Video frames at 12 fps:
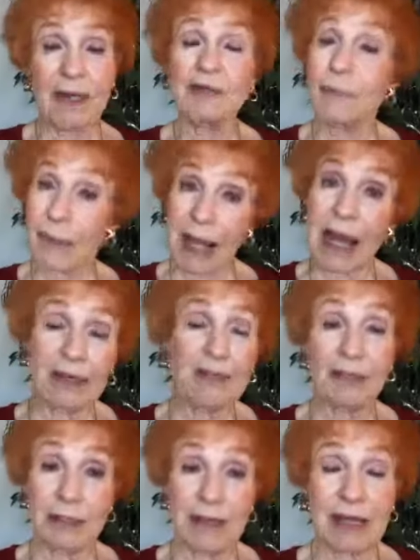
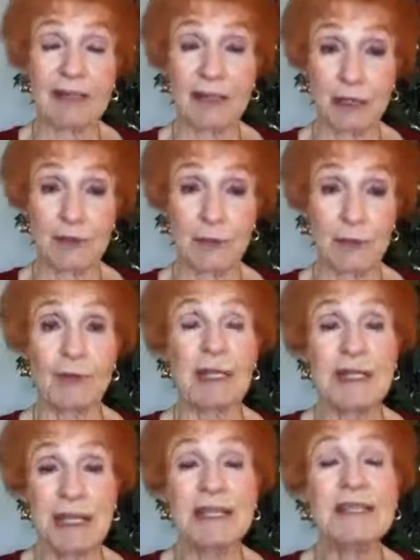That's not true.
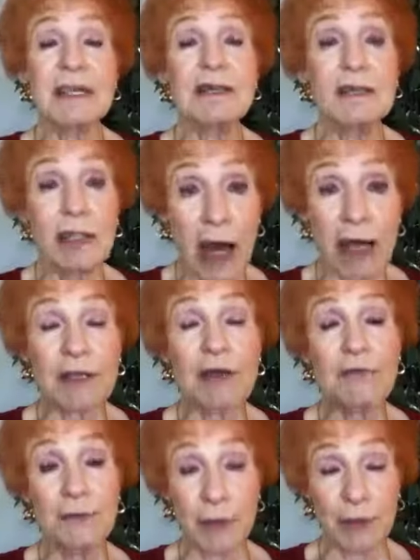It takes a lot
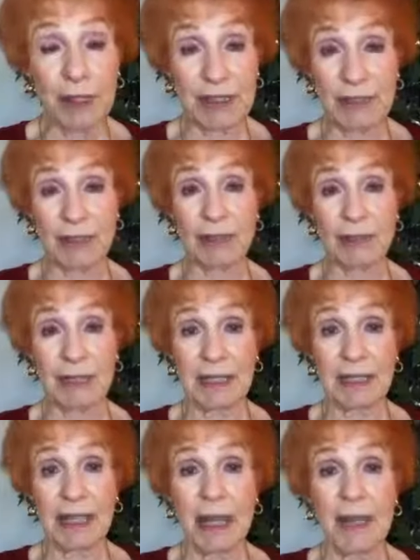of work initially,